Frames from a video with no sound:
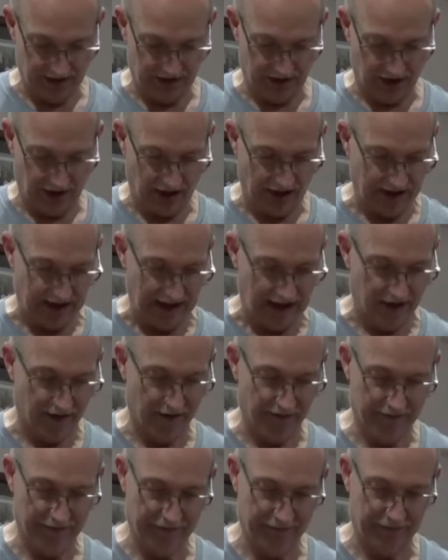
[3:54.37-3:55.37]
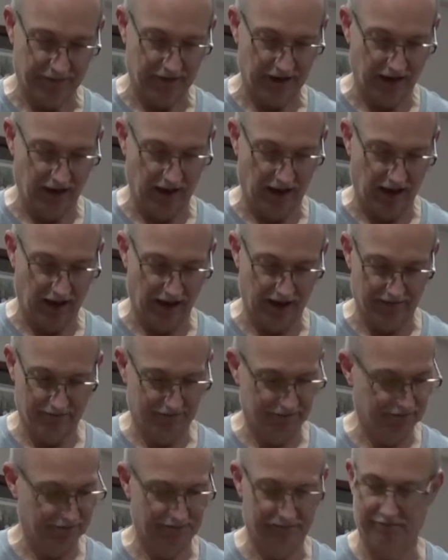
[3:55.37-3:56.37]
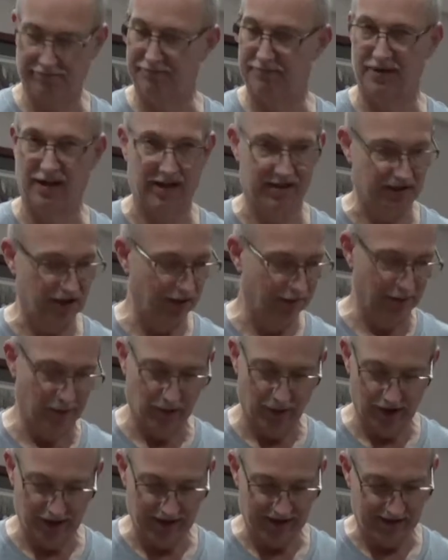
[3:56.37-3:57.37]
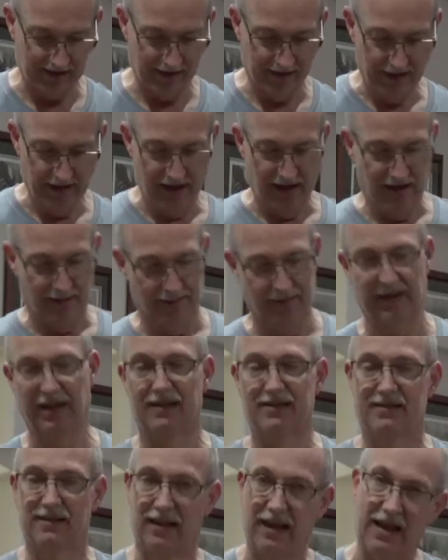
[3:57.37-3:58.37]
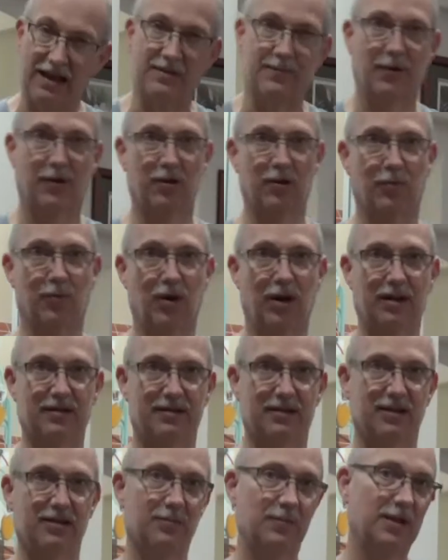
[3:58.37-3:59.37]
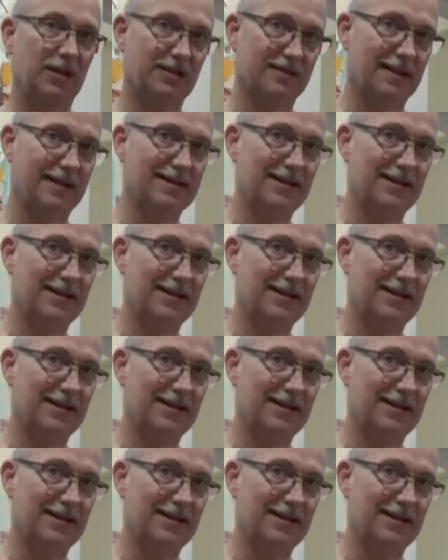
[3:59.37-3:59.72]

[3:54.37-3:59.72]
thawed out. It's going to be real easy. But that's the last part of the process, because I